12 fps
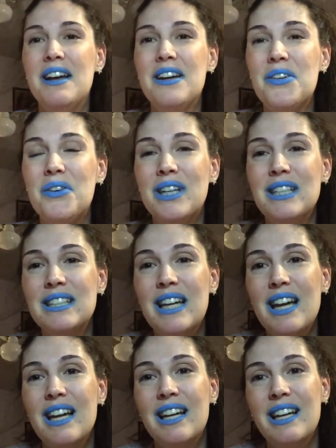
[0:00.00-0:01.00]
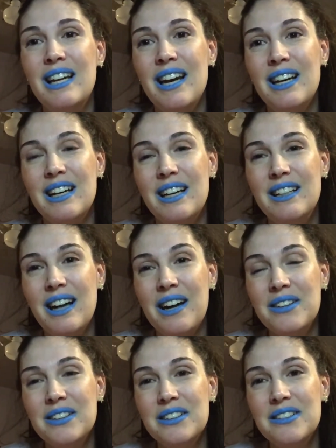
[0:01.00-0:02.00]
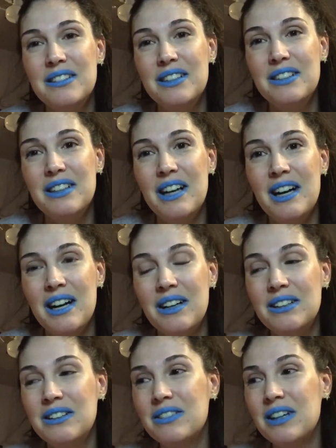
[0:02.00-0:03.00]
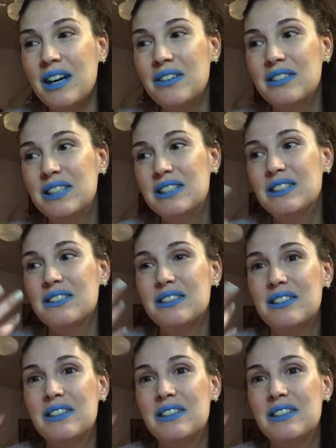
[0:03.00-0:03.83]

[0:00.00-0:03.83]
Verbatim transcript: Anyways, and I, I was so little, I, I was still